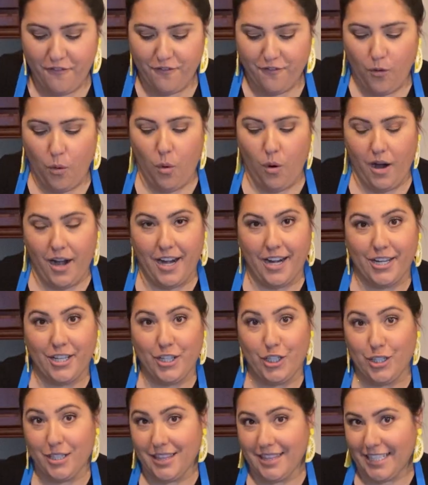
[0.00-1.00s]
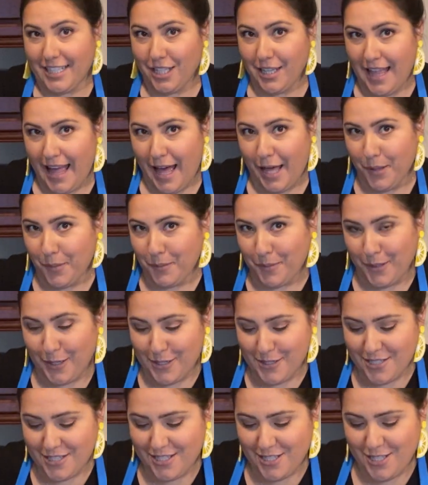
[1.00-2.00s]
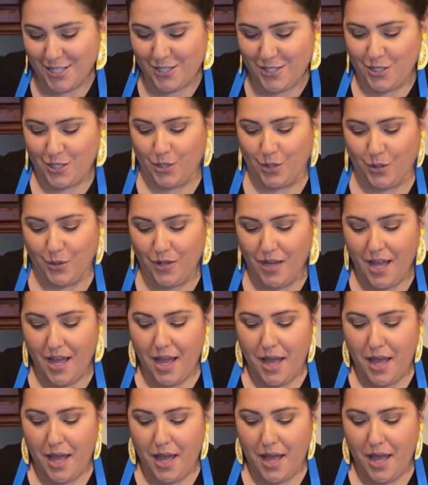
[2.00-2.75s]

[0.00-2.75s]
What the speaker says: for your little helpers to do